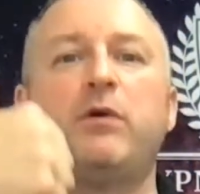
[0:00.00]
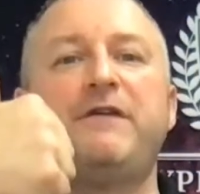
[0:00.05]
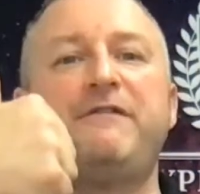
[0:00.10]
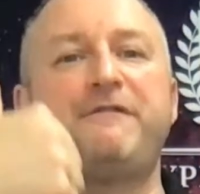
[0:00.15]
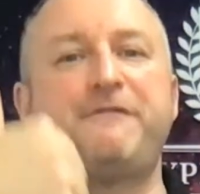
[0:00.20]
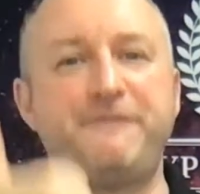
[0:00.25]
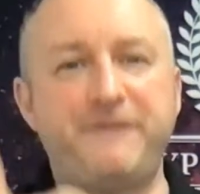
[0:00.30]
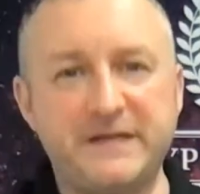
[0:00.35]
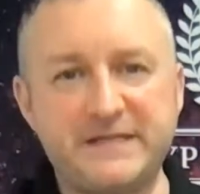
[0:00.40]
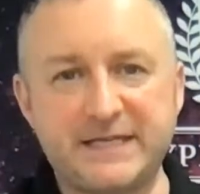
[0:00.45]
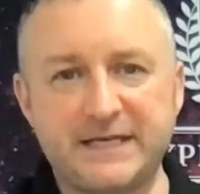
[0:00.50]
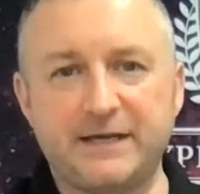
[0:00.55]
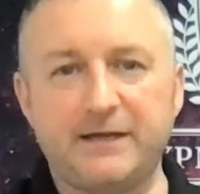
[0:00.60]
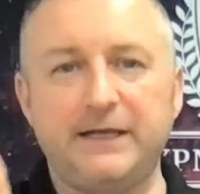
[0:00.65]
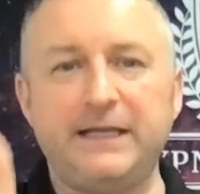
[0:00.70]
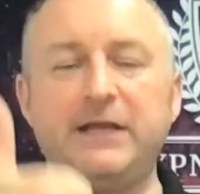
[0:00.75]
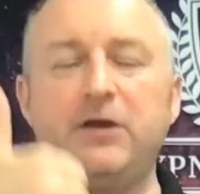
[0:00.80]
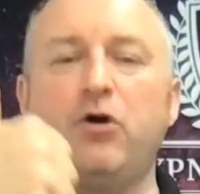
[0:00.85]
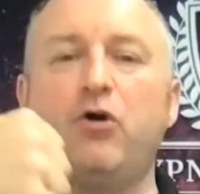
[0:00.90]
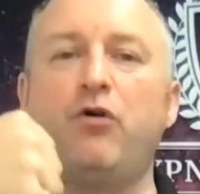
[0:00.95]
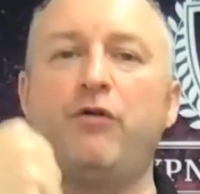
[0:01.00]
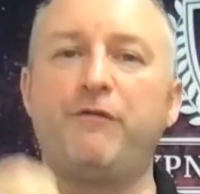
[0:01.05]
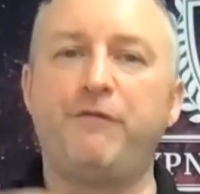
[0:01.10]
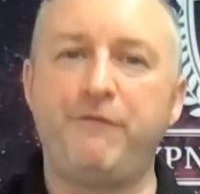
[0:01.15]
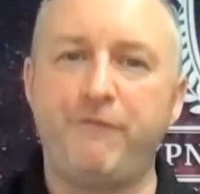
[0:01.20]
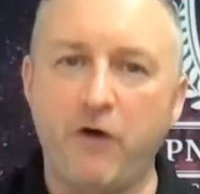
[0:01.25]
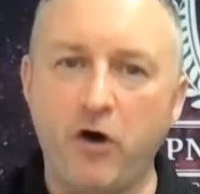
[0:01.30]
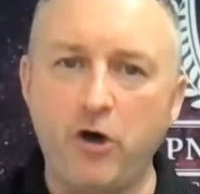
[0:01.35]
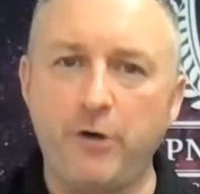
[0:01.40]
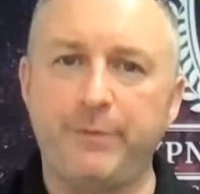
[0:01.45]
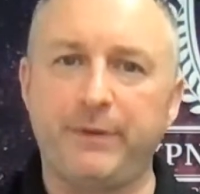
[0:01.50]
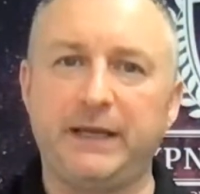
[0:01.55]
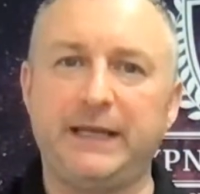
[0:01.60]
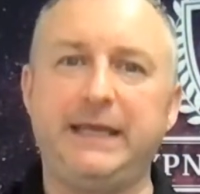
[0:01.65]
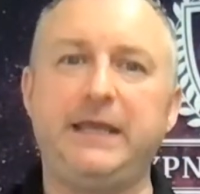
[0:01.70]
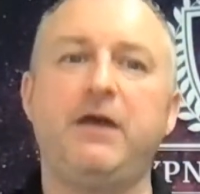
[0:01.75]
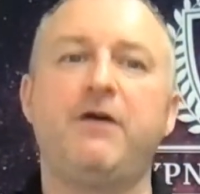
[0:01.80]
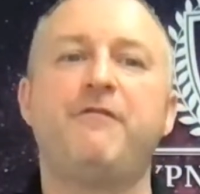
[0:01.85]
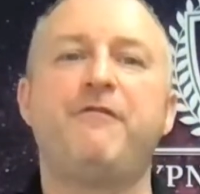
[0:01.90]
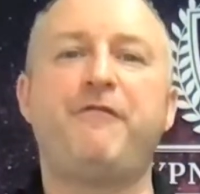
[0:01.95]
physically or
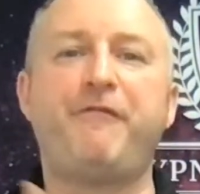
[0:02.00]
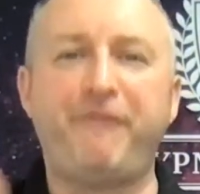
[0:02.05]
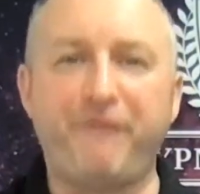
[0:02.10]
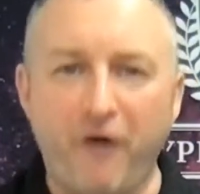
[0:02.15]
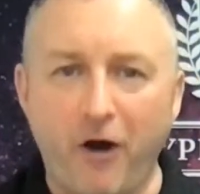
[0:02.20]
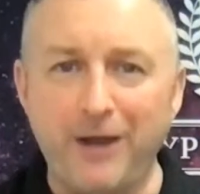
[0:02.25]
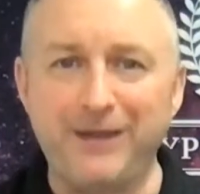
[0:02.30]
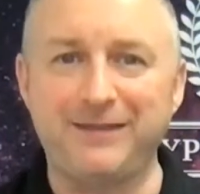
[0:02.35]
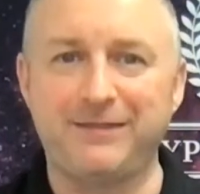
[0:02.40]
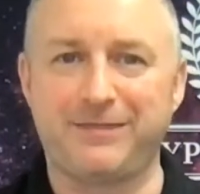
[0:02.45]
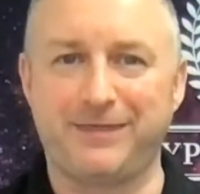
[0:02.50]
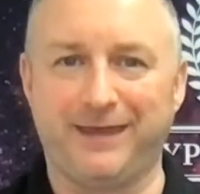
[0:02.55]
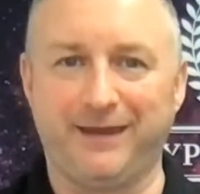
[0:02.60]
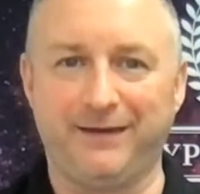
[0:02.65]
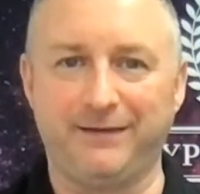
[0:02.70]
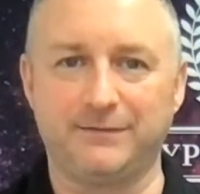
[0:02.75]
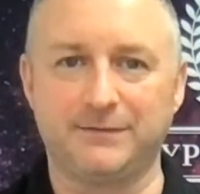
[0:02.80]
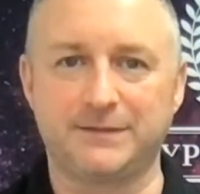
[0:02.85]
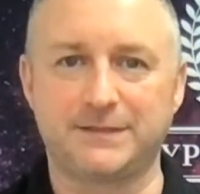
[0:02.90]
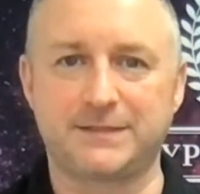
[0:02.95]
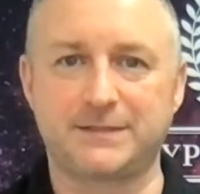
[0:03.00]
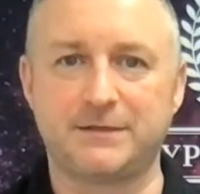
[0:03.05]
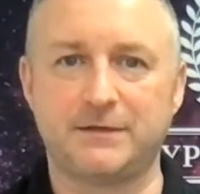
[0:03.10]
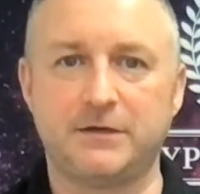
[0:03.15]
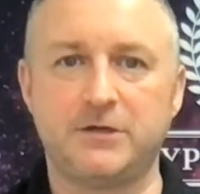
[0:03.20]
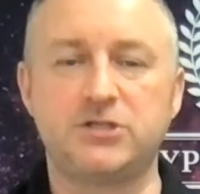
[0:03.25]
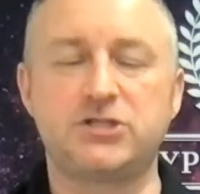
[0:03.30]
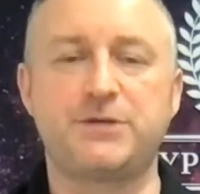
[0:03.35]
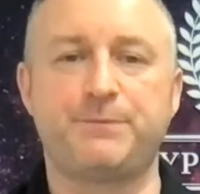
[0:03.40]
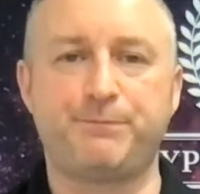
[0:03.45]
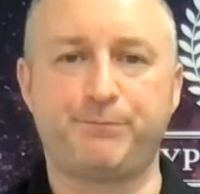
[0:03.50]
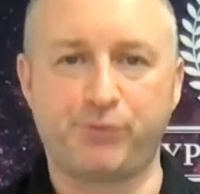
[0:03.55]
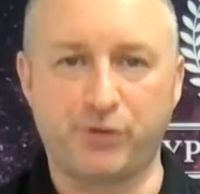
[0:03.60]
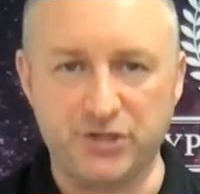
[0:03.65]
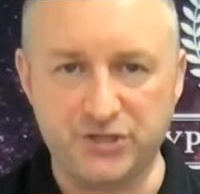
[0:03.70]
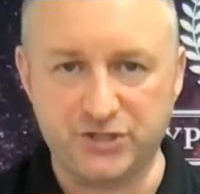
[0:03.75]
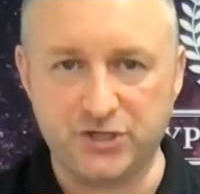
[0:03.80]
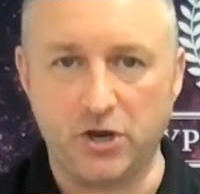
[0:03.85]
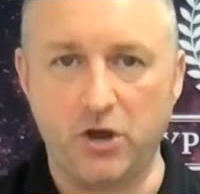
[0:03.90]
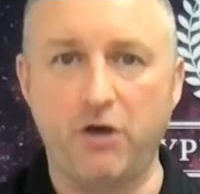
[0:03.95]
verbally fight things to
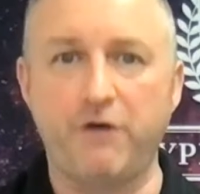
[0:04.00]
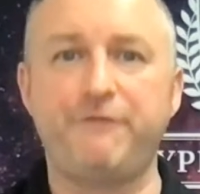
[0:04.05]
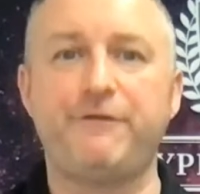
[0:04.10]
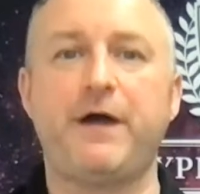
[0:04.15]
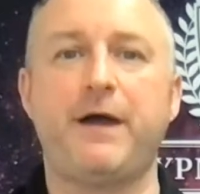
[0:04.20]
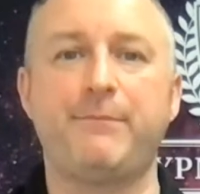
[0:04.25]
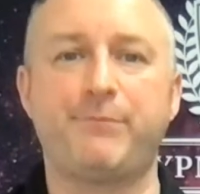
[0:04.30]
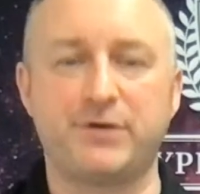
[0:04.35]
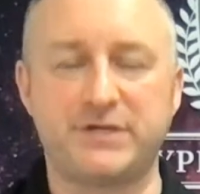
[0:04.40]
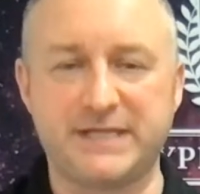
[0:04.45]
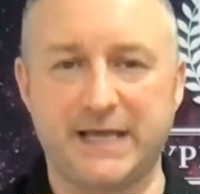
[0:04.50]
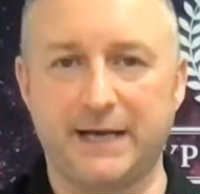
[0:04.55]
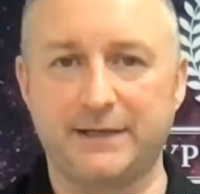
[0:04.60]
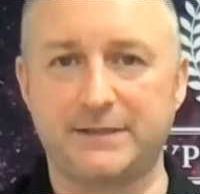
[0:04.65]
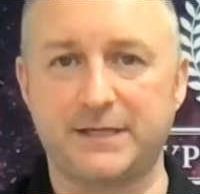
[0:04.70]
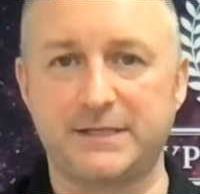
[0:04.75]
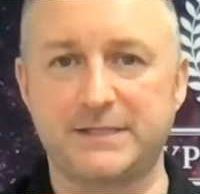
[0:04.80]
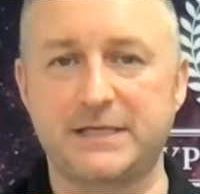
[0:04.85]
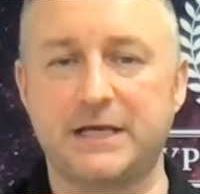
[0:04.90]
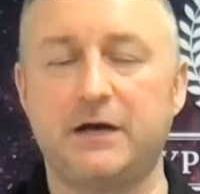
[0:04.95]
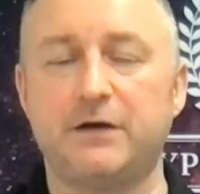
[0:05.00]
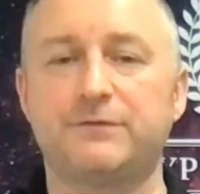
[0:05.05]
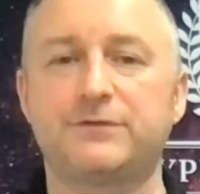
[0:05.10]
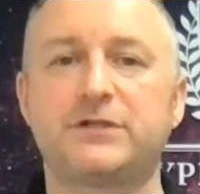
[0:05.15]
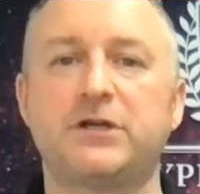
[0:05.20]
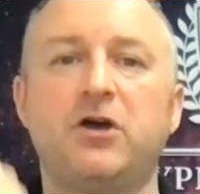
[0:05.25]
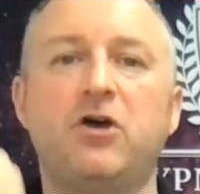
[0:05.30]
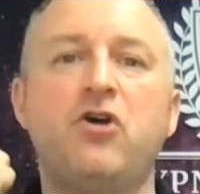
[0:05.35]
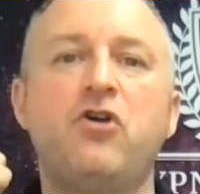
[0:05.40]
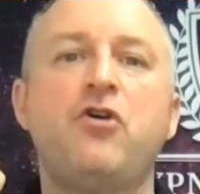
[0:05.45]
preserve and protect ourselves.